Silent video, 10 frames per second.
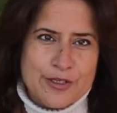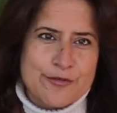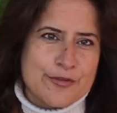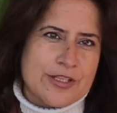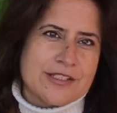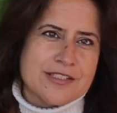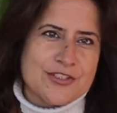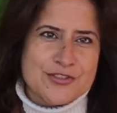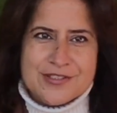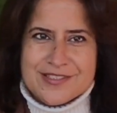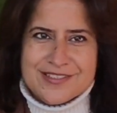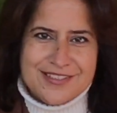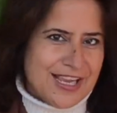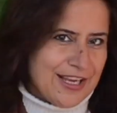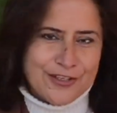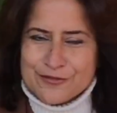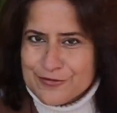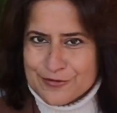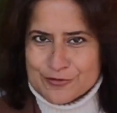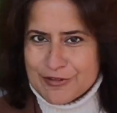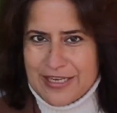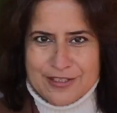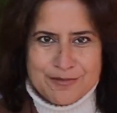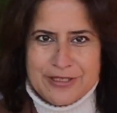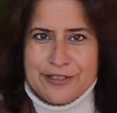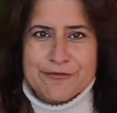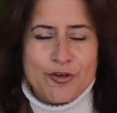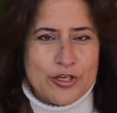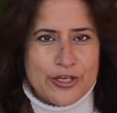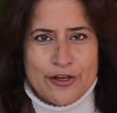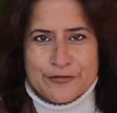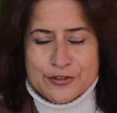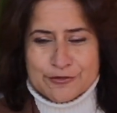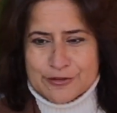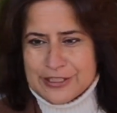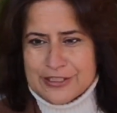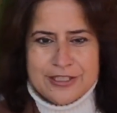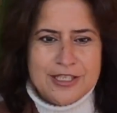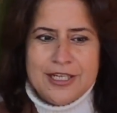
if things are just kind of randomly falling off the grid,